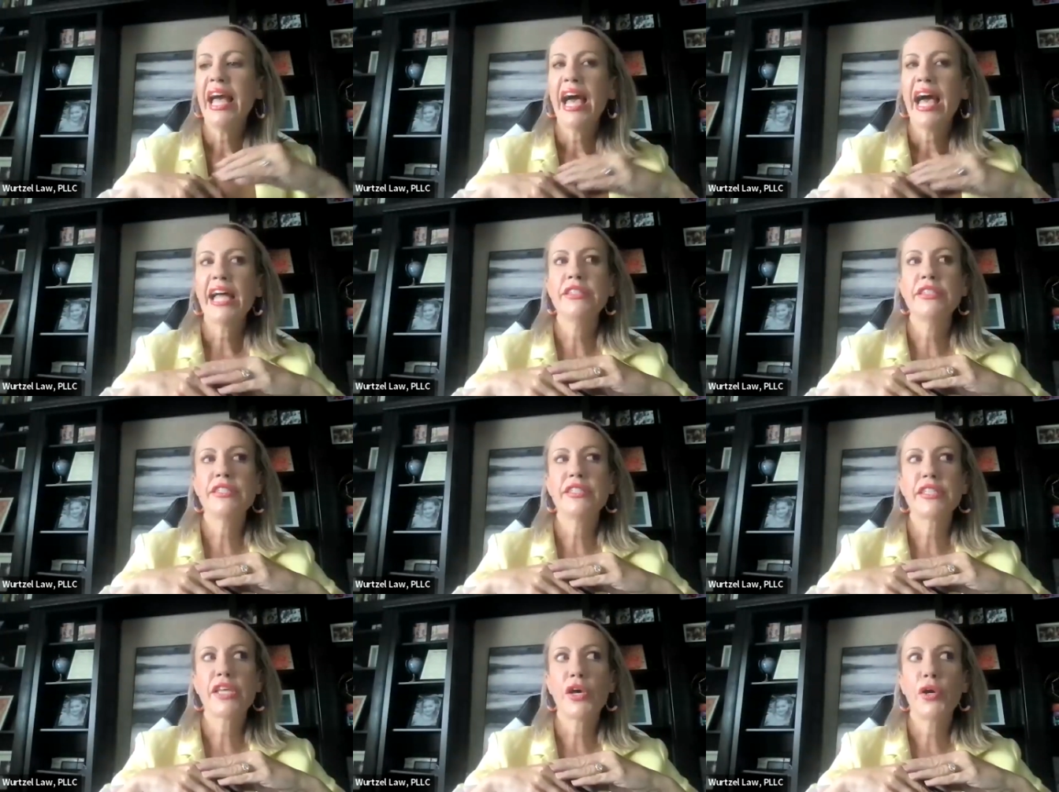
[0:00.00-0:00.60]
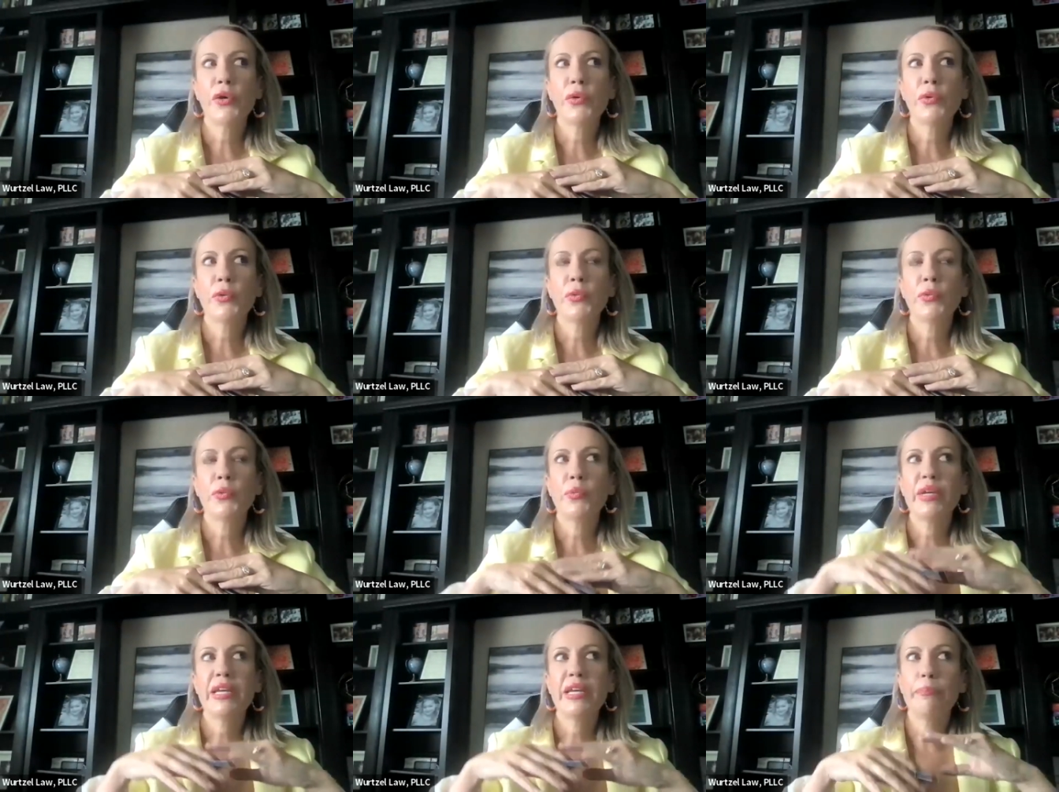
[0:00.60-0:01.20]
And so
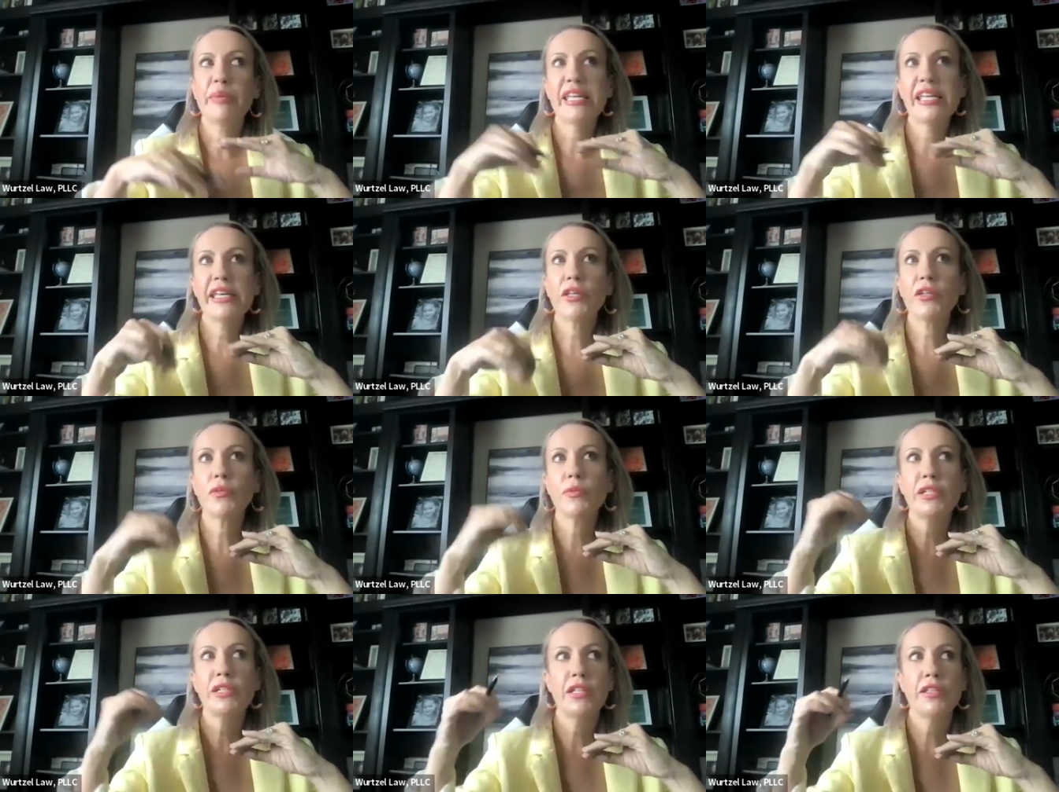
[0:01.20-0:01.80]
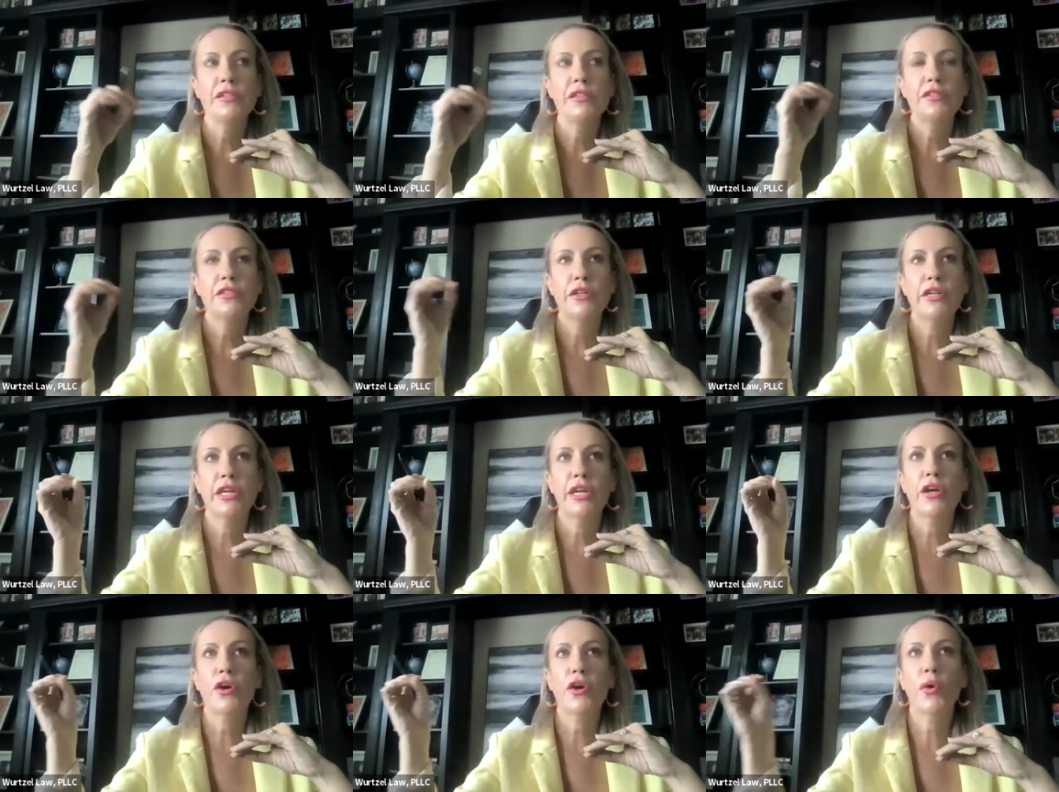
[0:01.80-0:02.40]
we appealed within the
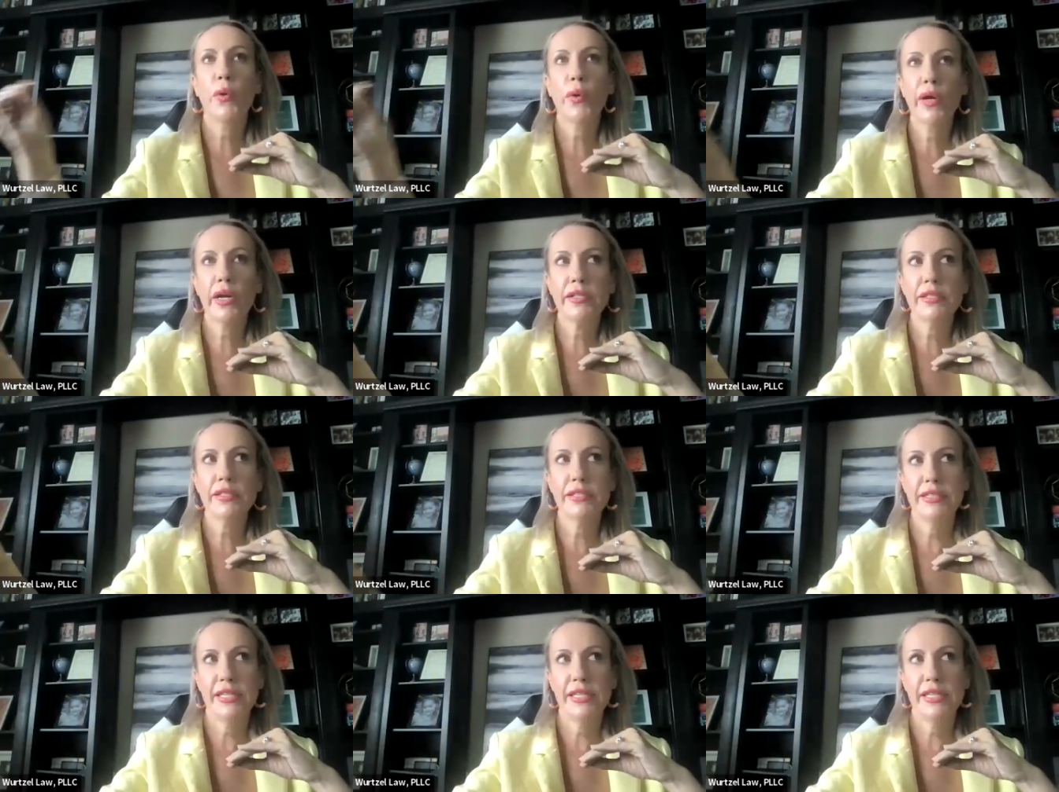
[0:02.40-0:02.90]
circuit court